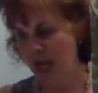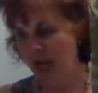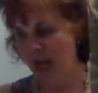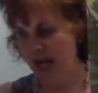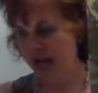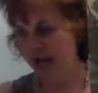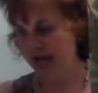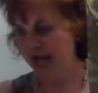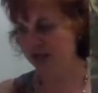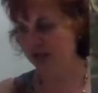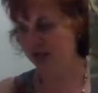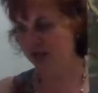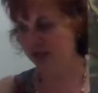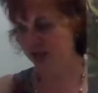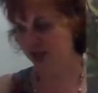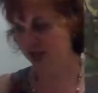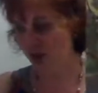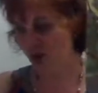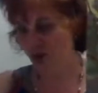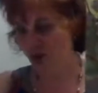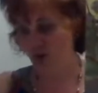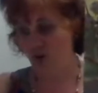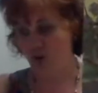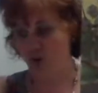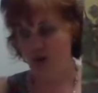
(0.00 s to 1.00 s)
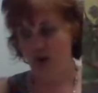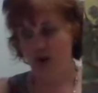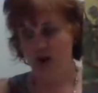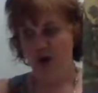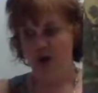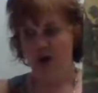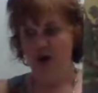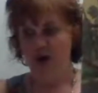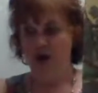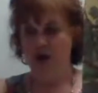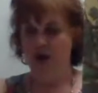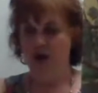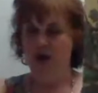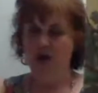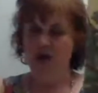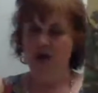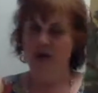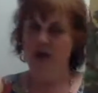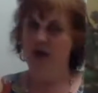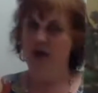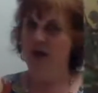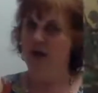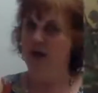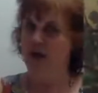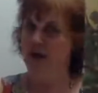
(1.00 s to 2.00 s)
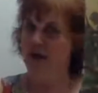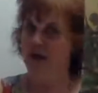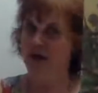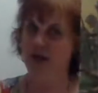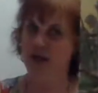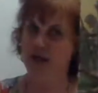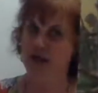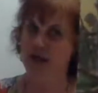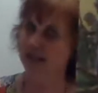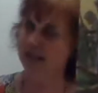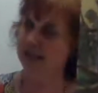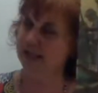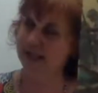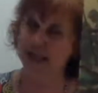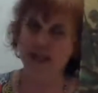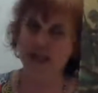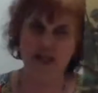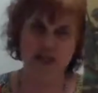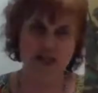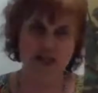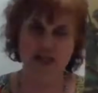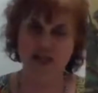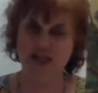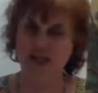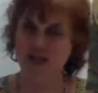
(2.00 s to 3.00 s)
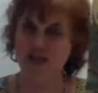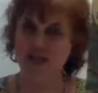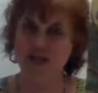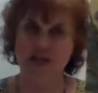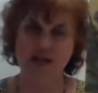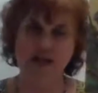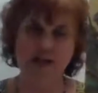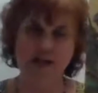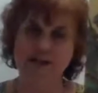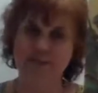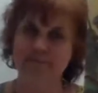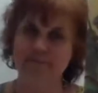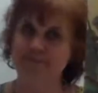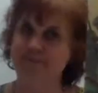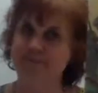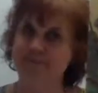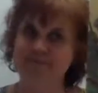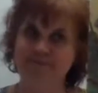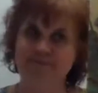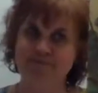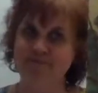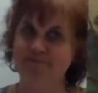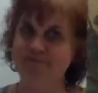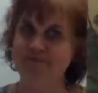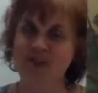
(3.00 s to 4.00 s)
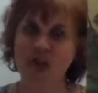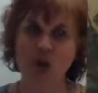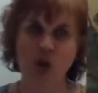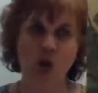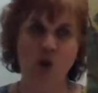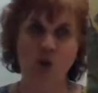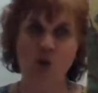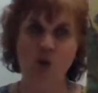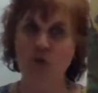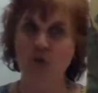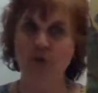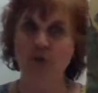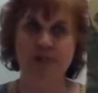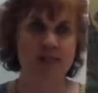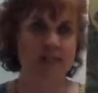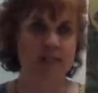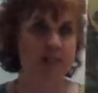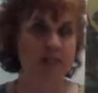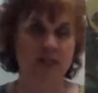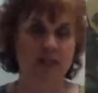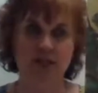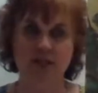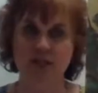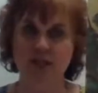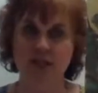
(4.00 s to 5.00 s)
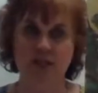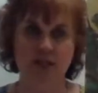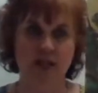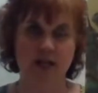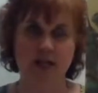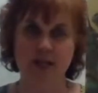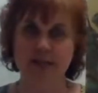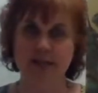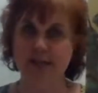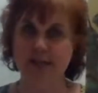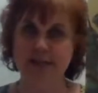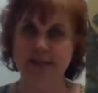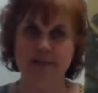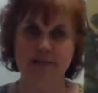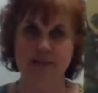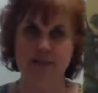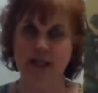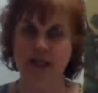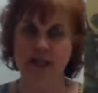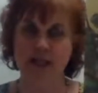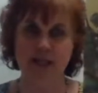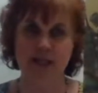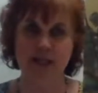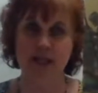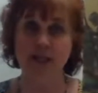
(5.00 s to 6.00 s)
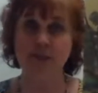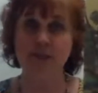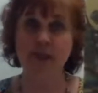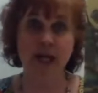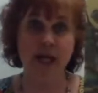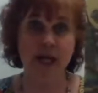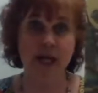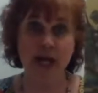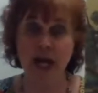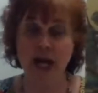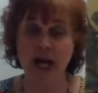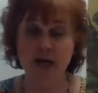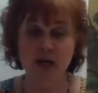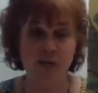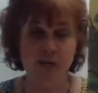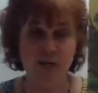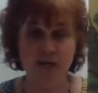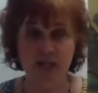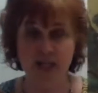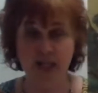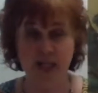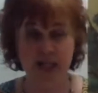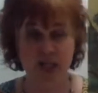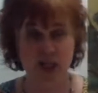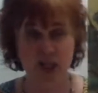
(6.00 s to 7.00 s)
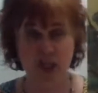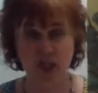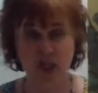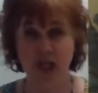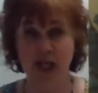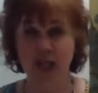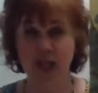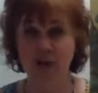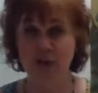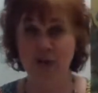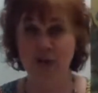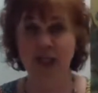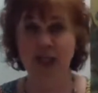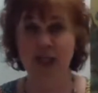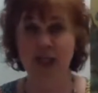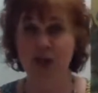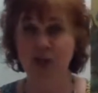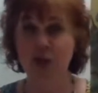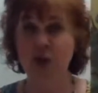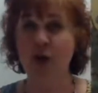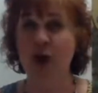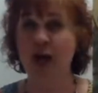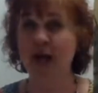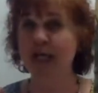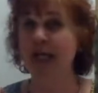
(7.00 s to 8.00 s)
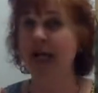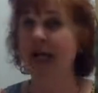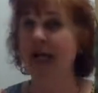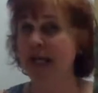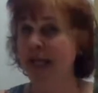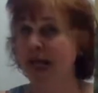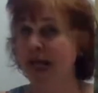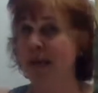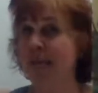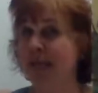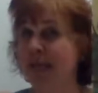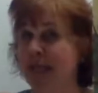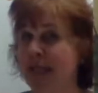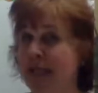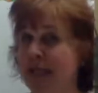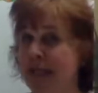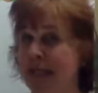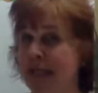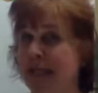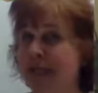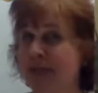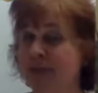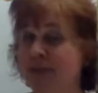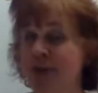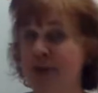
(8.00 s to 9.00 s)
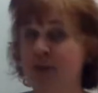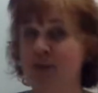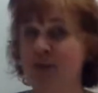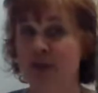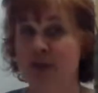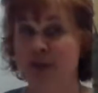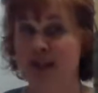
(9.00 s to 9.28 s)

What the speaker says: And so he's like, "No, young man, I'm going to need somebody with a